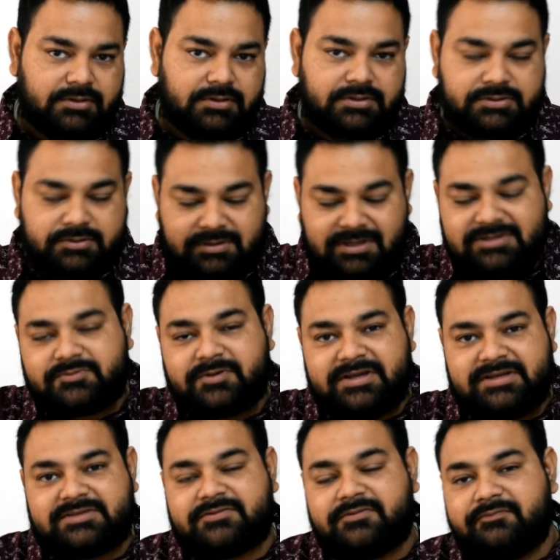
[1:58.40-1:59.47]
So that's why
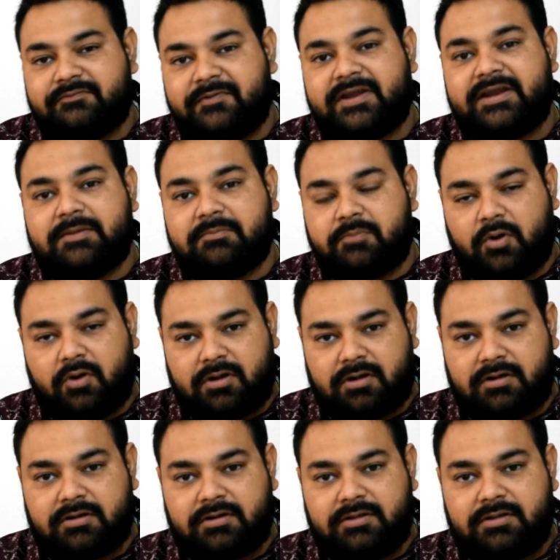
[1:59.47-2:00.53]
it's very
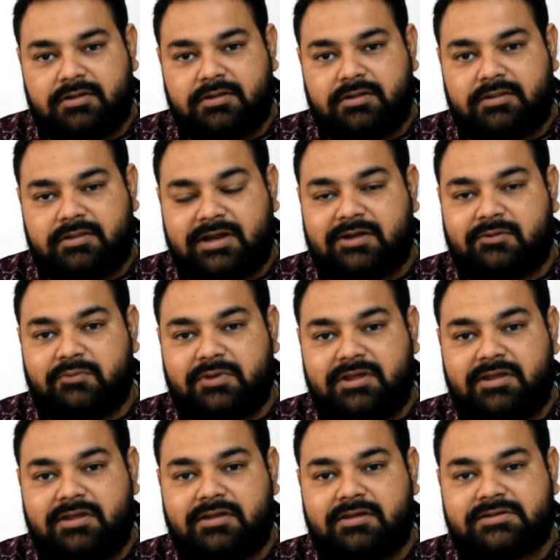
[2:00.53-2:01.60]
important that
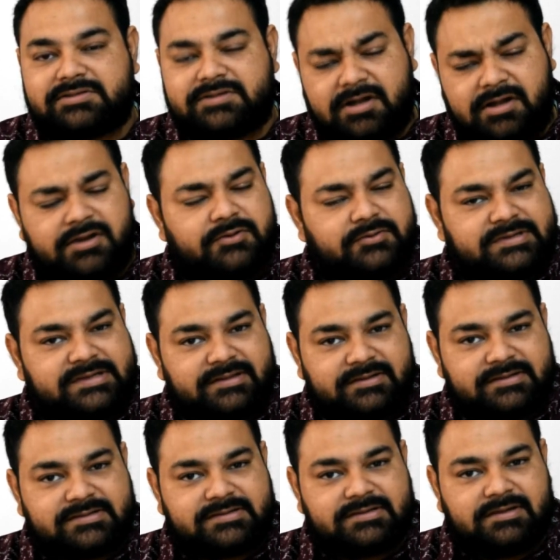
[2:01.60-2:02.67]
we start using this